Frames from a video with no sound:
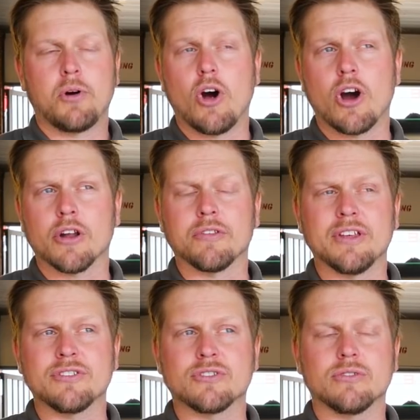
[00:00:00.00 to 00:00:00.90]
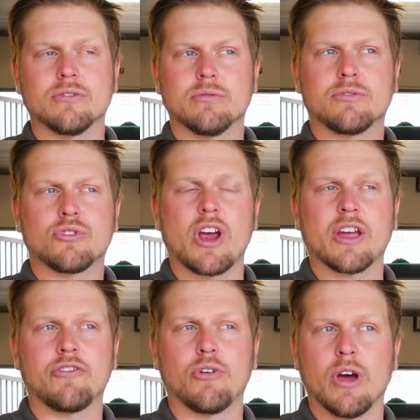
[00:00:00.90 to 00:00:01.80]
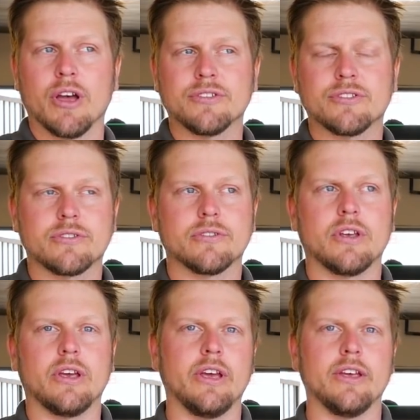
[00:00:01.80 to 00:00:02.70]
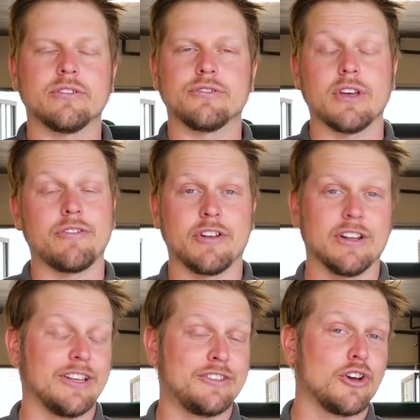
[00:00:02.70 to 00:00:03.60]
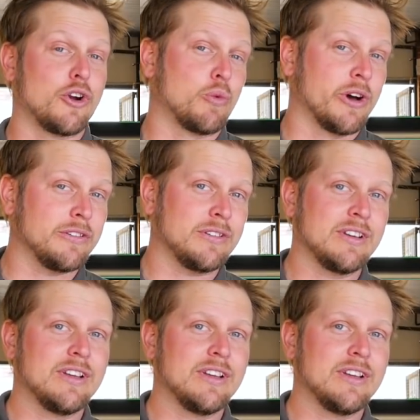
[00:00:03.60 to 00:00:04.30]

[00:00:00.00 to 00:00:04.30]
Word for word: part of this track for us is definitely turn one,